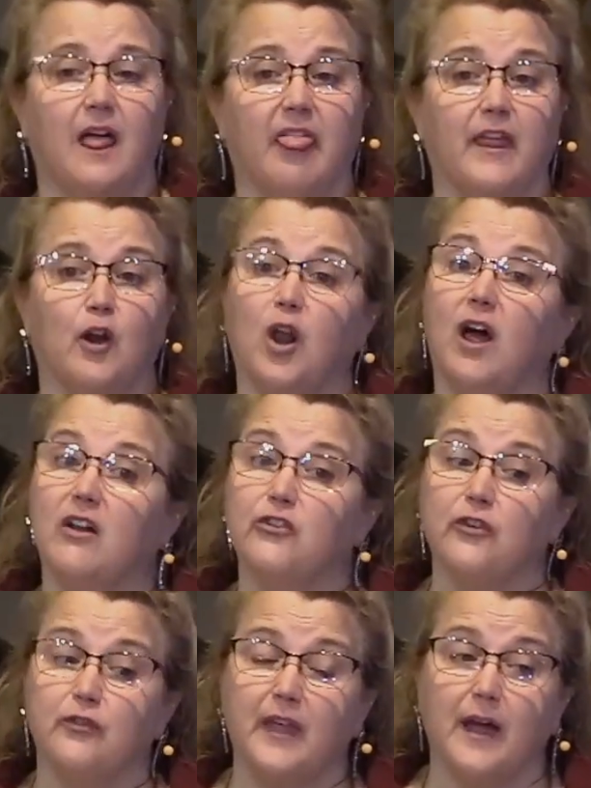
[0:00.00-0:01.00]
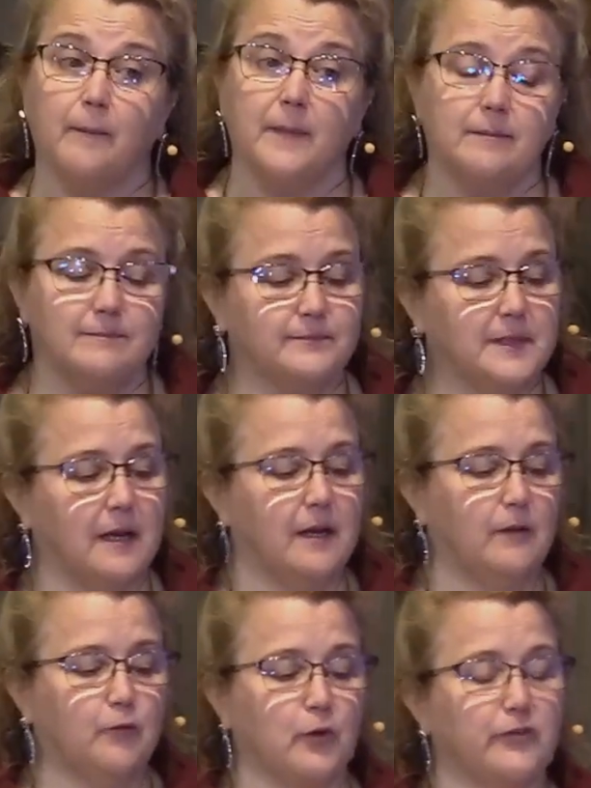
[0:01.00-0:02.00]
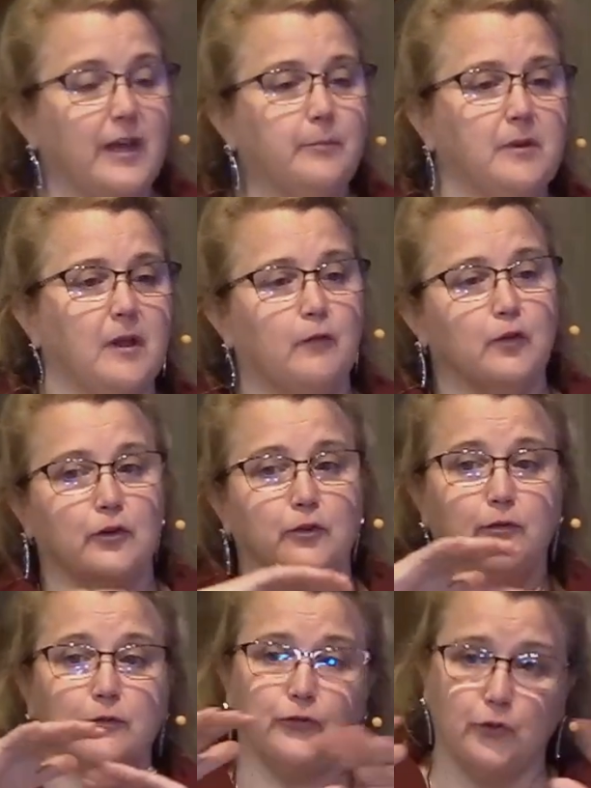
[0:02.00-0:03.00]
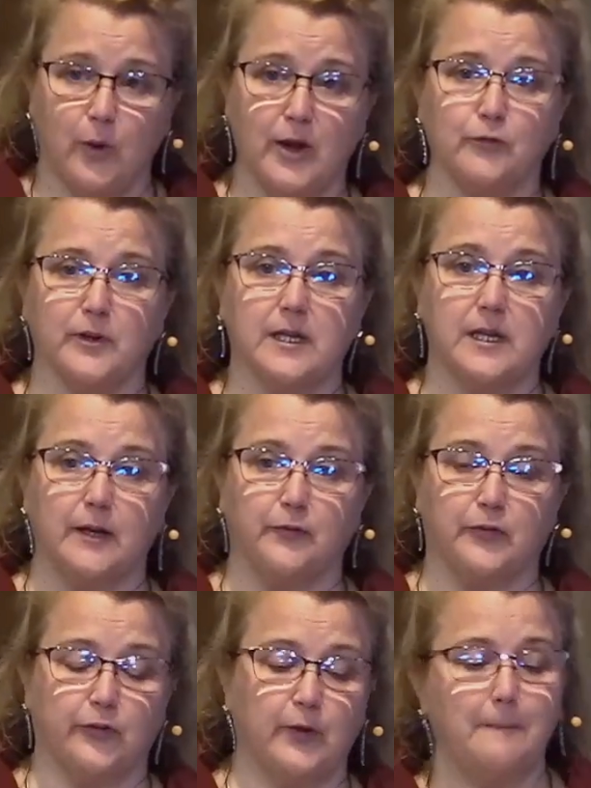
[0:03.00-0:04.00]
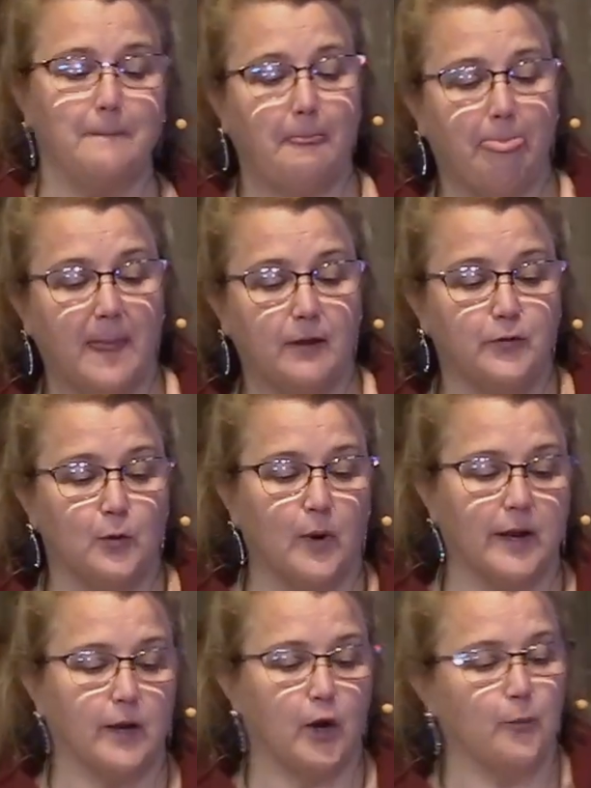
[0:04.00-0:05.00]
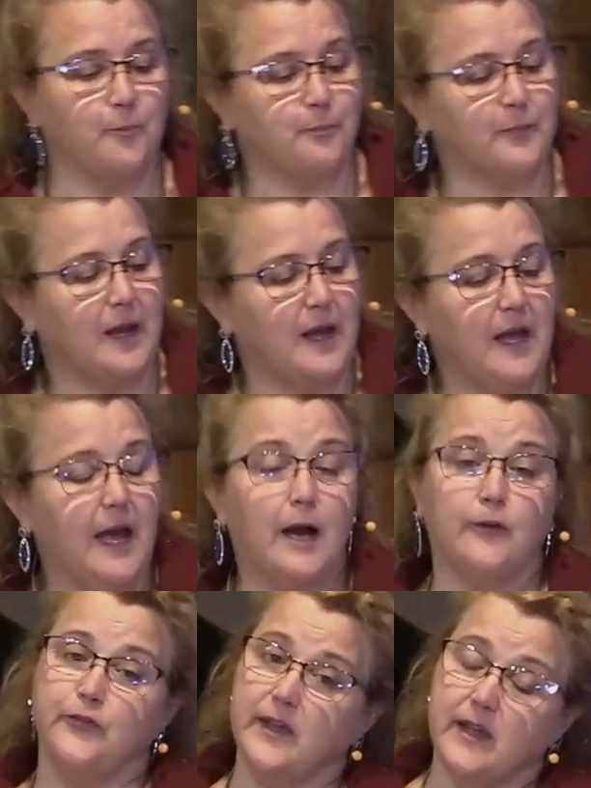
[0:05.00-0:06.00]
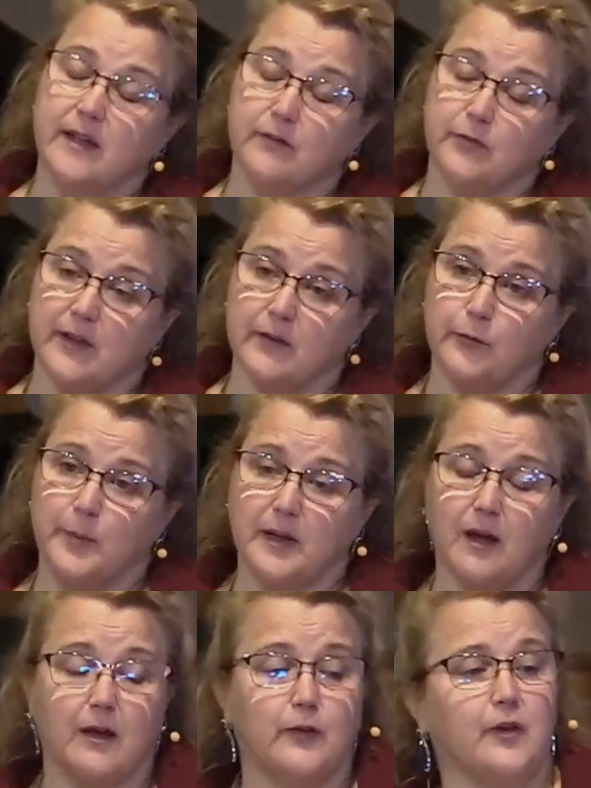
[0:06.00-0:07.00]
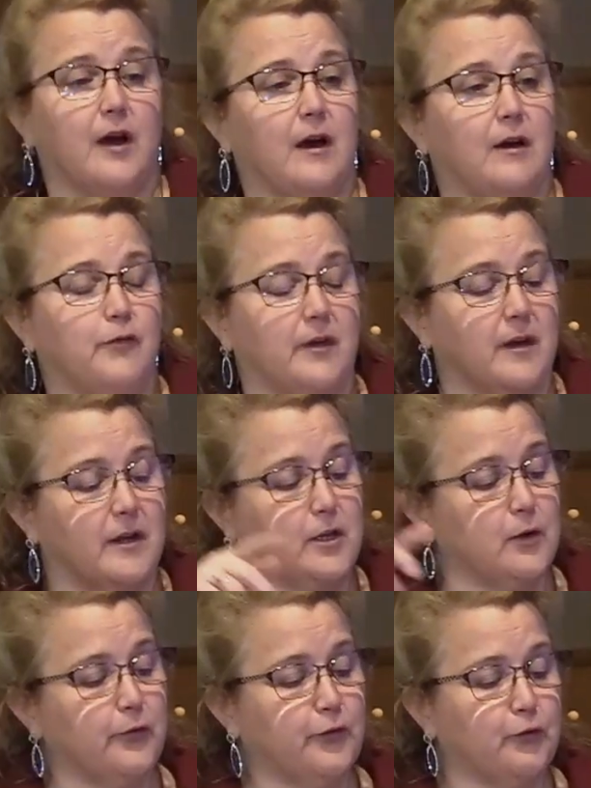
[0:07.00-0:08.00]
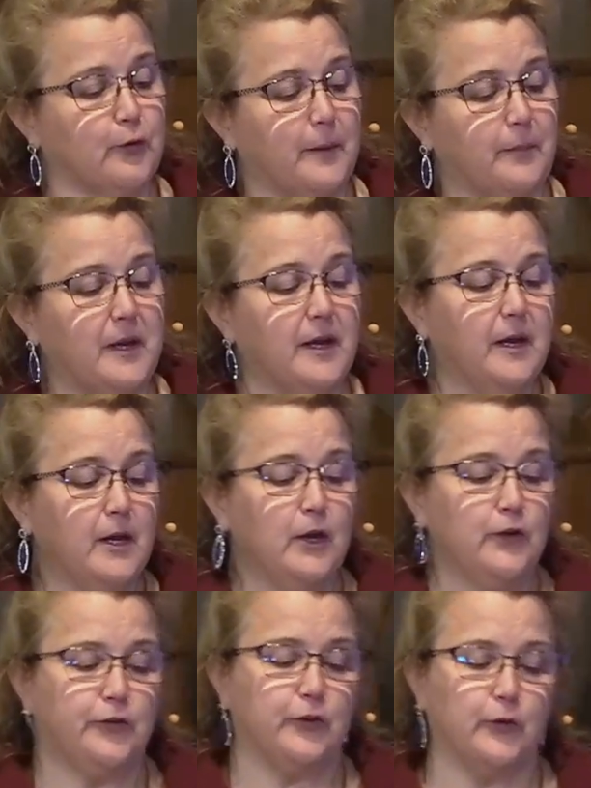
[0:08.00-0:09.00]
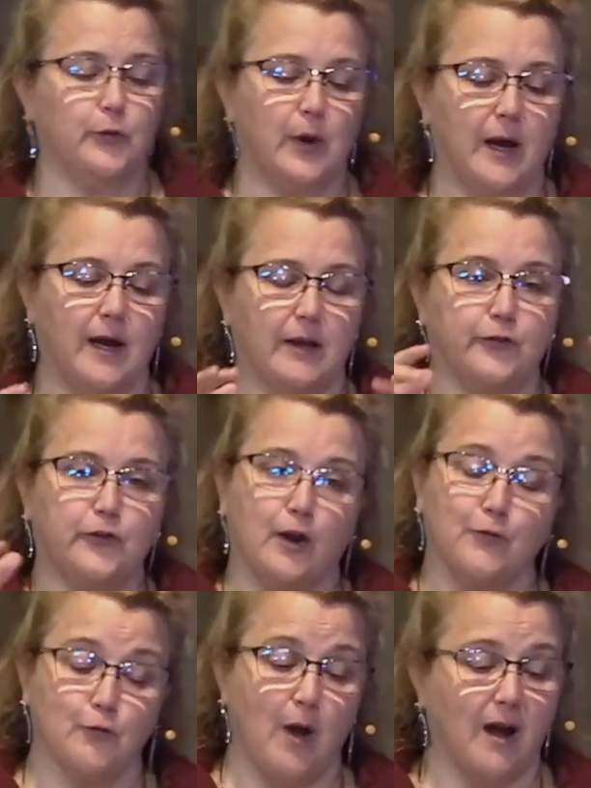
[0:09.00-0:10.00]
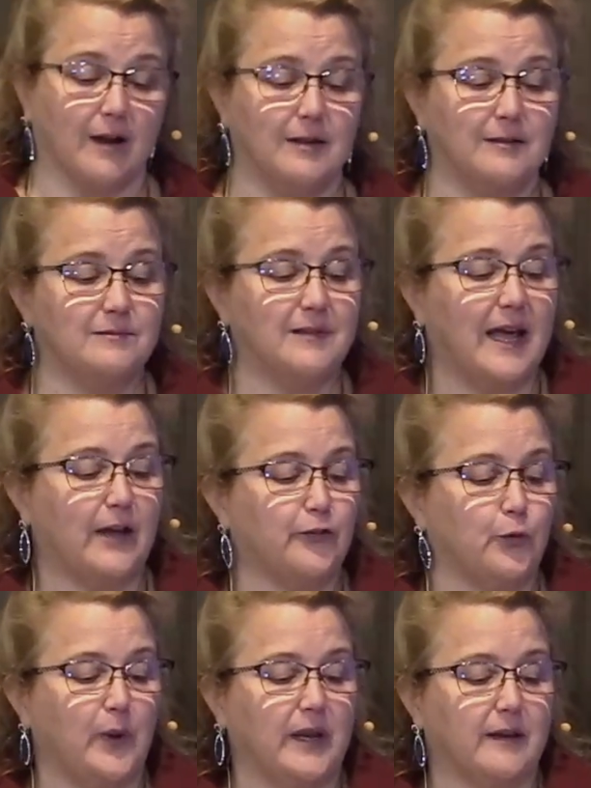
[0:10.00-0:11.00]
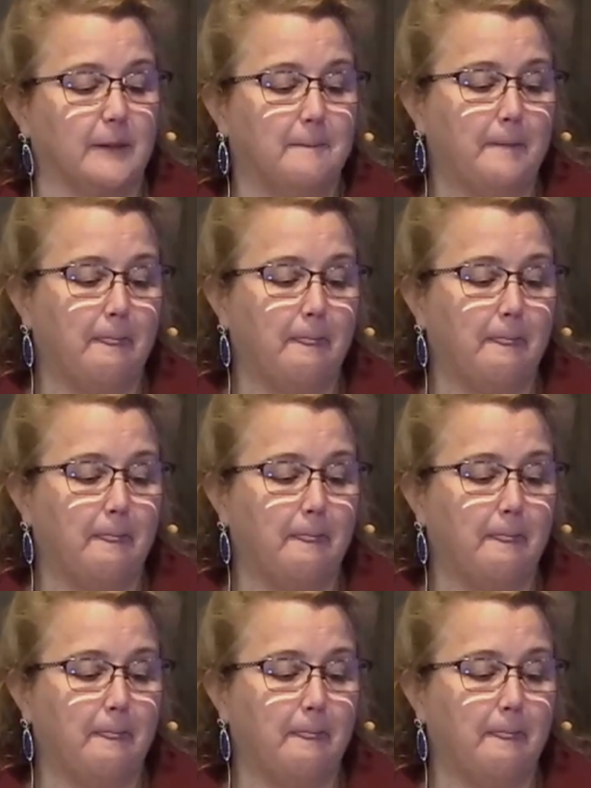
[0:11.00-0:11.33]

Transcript: There are lots of them. For example, over 200 cliffs, if you want to know. I was thinking of this because of the youth trip to Starved Rock last week.